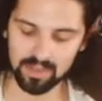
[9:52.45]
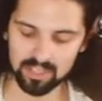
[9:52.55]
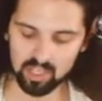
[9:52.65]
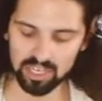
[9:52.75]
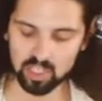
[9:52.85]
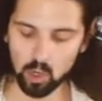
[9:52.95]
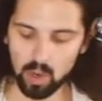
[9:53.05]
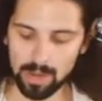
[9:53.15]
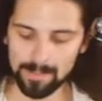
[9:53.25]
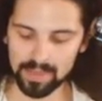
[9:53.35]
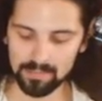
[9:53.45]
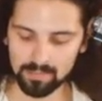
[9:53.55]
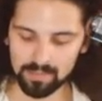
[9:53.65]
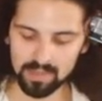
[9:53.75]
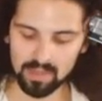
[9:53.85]
So let's go up
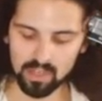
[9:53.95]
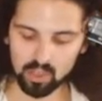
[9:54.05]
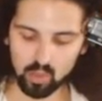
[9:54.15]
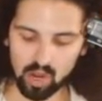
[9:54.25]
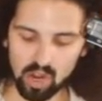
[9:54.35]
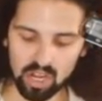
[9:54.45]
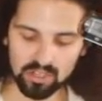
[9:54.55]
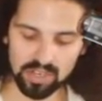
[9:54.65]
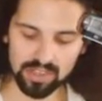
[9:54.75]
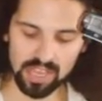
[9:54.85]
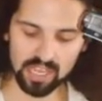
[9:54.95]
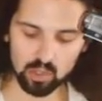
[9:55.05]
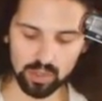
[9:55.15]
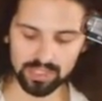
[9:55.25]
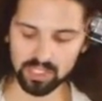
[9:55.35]
to
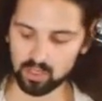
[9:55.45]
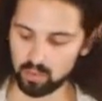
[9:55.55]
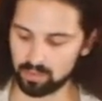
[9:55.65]
122.